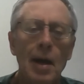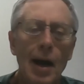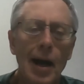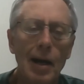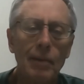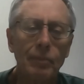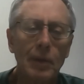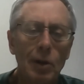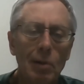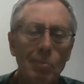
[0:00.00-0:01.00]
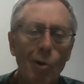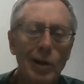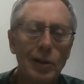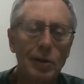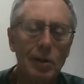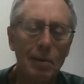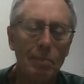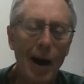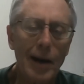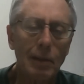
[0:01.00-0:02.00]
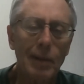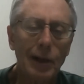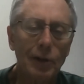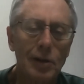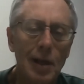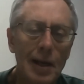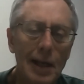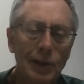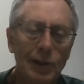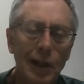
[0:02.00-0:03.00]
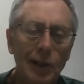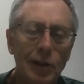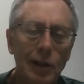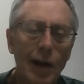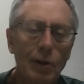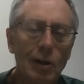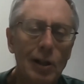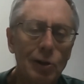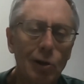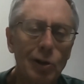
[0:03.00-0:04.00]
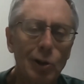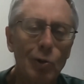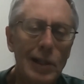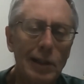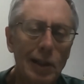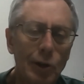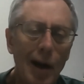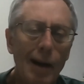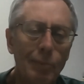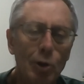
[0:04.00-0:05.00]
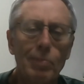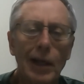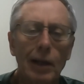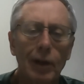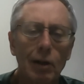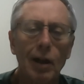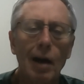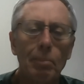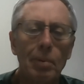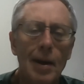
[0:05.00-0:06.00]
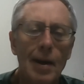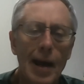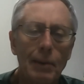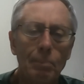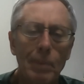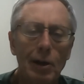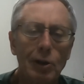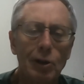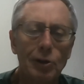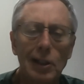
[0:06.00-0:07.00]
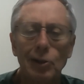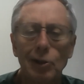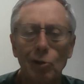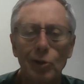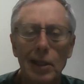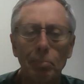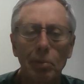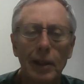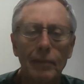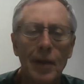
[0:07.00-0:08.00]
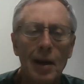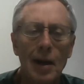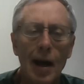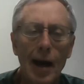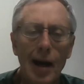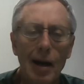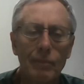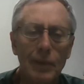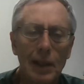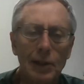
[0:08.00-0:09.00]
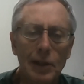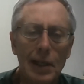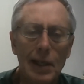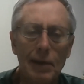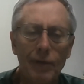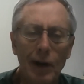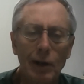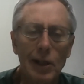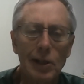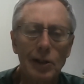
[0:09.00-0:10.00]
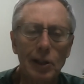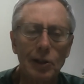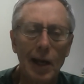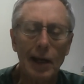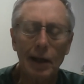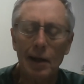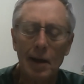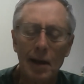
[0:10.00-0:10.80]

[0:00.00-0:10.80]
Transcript: Um, the moist potting mix it sticks together, and so it's too easy to drop too big of a clump and bury your seeds too deeply. Um, it's fairly easy to take.